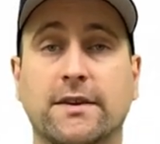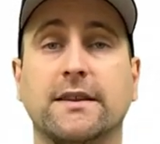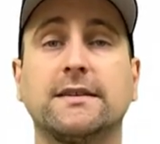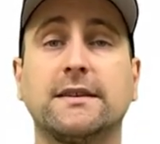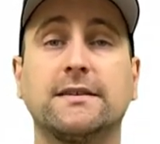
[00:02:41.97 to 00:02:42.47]

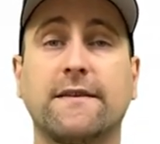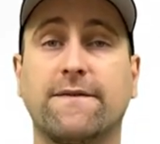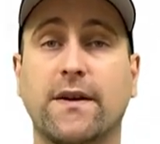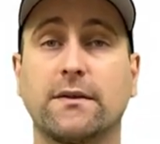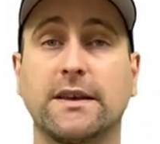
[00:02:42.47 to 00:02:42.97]
This is a
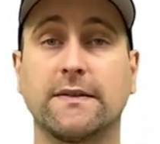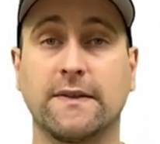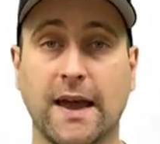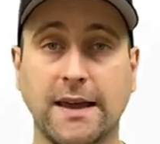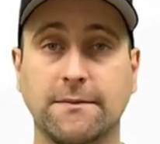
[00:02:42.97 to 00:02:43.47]
fairly
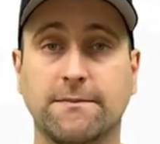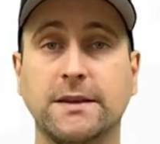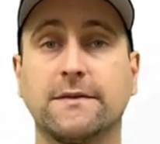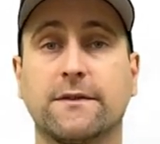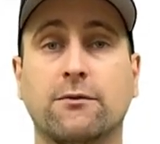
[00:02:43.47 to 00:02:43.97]
light
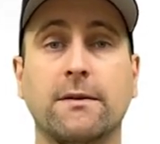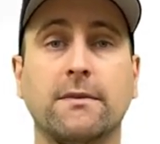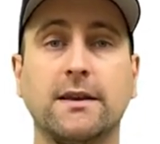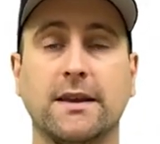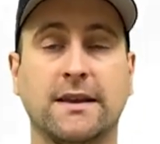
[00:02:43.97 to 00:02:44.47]
piece of
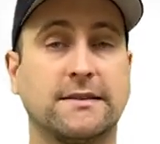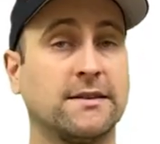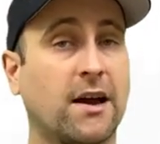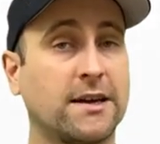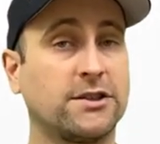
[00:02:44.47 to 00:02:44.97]
equipment. It's
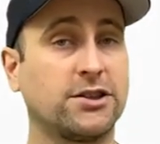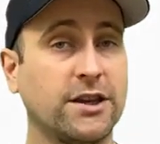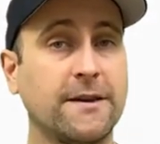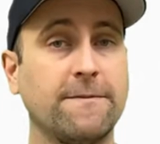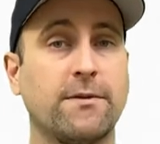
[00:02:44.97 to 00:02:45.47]
not
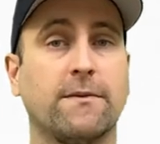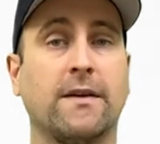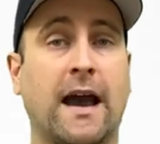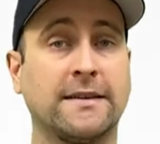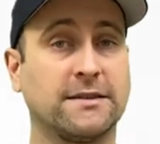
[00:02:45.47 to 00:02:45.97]
cheap,
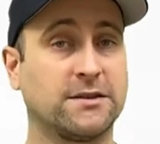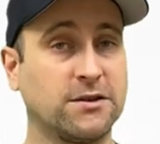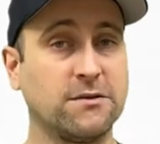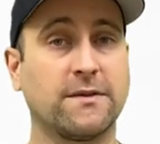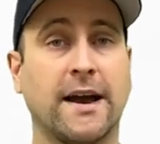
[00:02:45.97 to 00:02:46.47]
as in
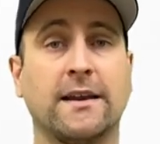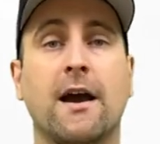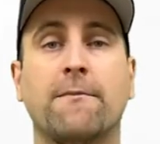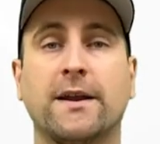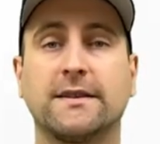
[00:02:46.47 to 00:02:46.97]
too light,
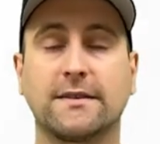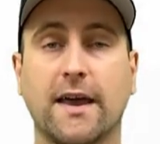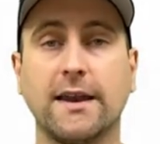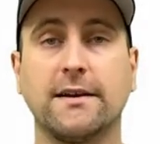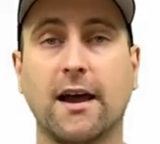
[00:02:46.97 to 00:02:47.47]
but it's
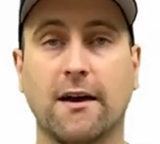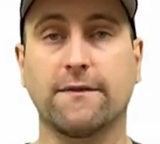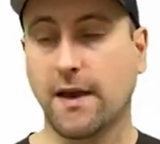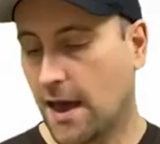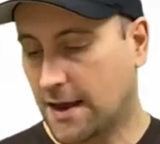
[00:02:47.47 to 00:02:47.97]
light enough.
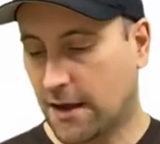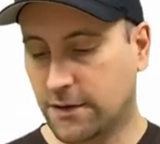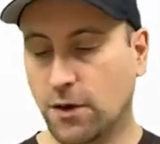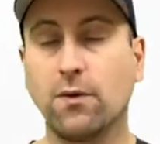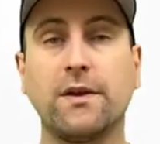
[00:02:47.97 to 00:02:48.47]
Now,
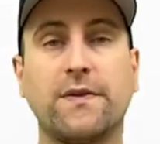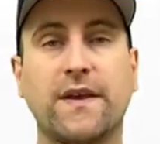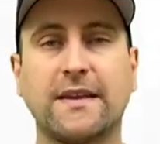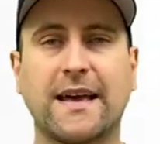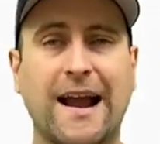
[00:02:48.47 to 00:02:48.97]
the only
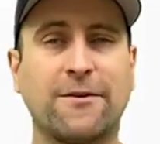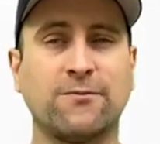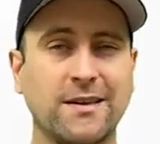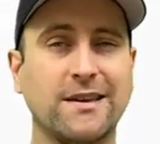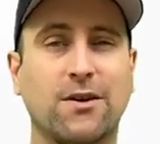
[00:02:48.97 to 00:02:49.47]
thing that I
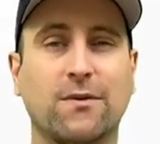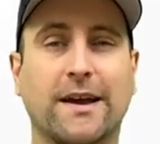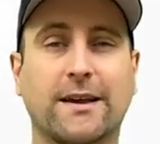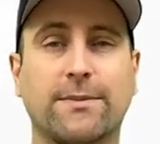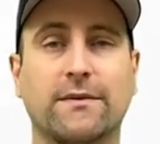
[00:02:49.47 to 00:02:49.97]
really don't
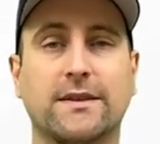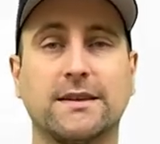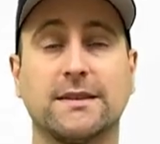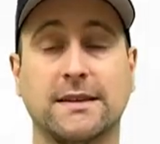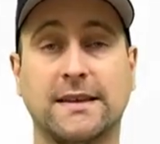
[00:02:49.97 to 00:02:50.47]
like about
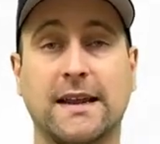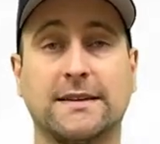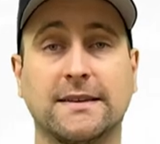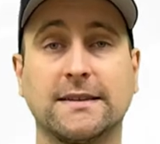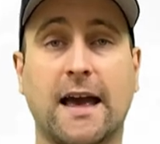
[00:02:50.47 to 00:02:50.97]
this is that it
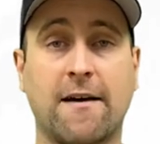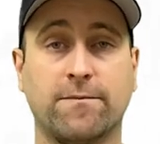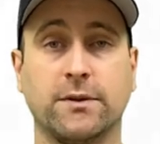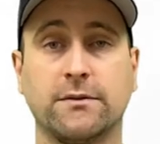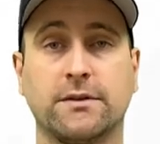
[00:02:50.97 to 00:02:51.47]
doesn't have
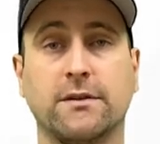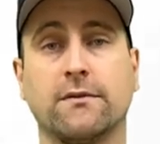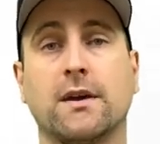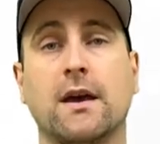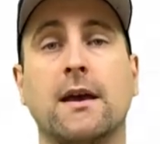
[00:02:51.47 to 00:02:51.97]
Bluetooth,
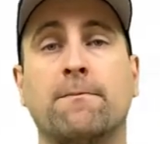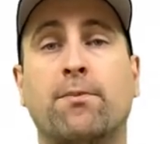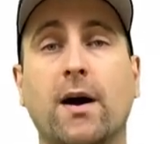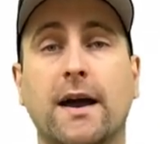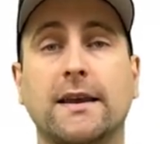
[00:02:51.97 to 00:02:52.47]

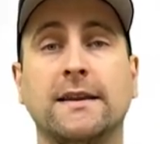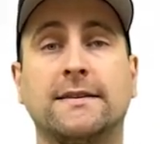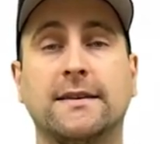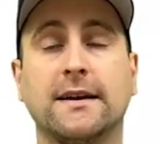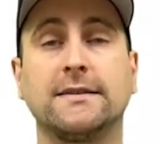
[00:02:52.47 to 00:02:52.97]
but it
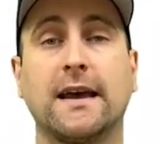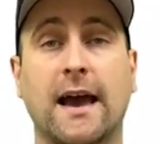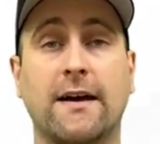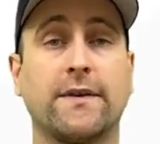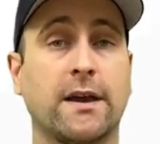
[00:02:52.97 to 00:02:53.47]
does
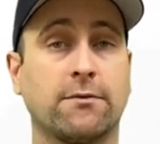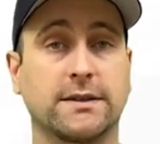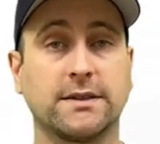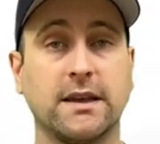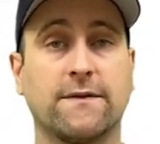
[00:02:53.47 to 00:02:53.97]
have a
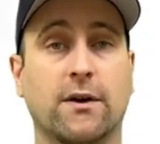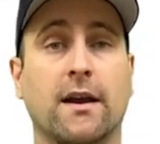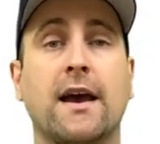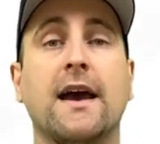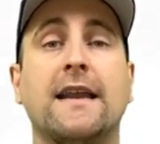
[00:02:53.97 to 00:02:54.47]
receiver.
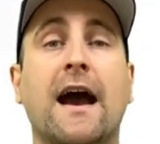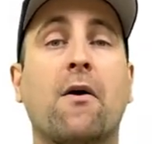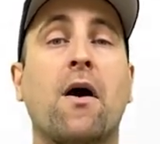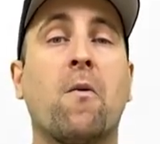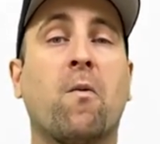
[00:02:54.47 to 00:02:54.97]

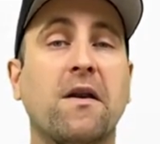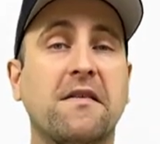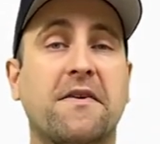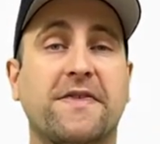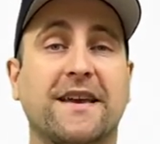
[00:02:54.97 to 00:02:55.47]
Now, one of
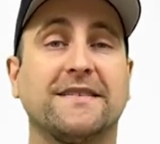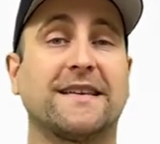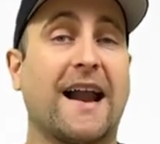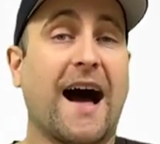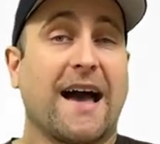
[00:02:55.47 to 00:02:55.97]
the things
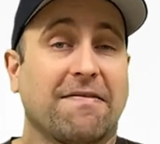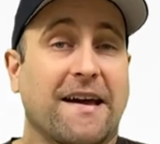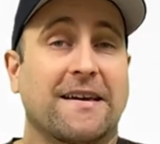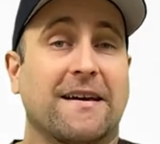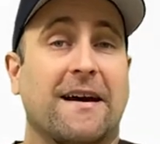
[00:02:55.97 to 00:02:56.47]
that I
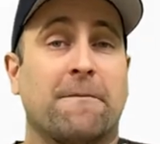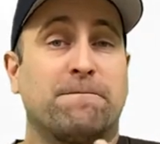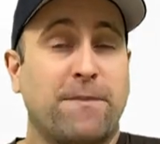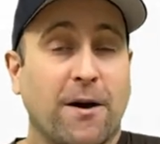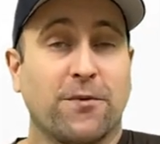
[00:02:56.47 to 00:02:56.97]
like
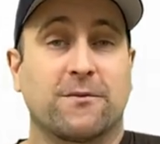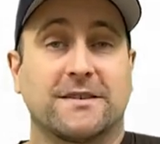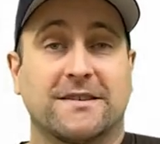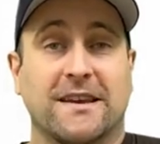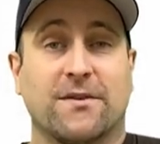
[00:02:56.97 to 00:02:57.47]
about the
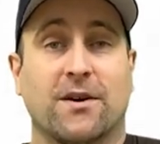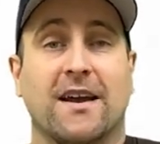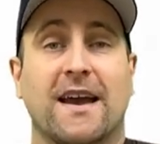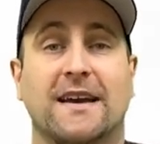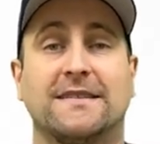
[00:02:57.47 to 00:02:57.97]
receiver
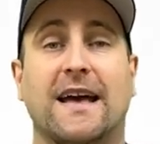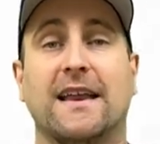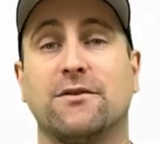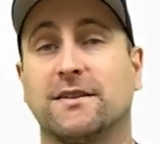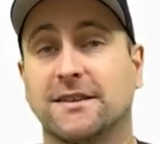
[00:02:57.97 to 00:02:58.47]
is that
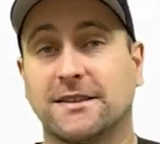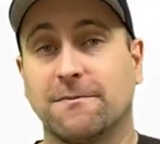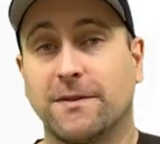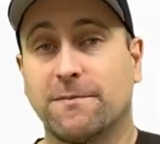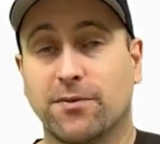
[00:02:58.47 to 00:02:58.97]
you can just
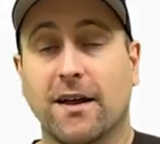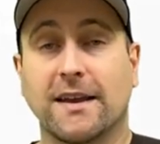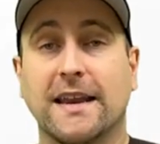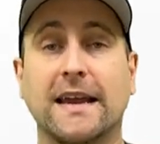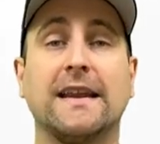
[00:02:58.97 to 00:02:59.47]
simply plug
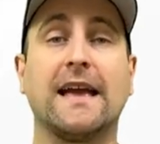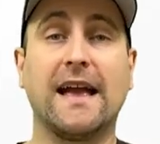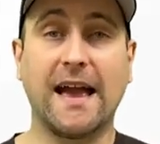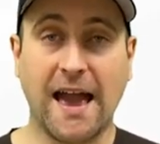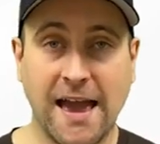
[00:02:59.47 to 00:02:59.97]
it in
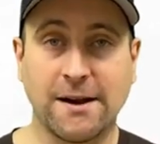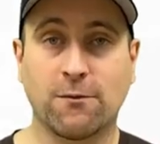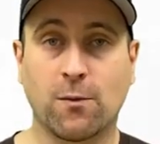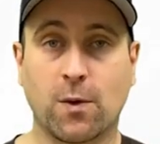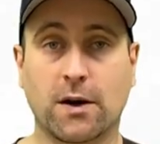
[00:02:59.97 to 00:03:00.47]
and it
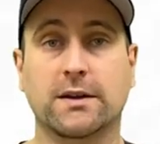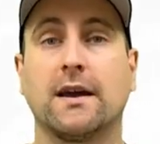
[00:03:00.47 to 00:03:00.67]
will work.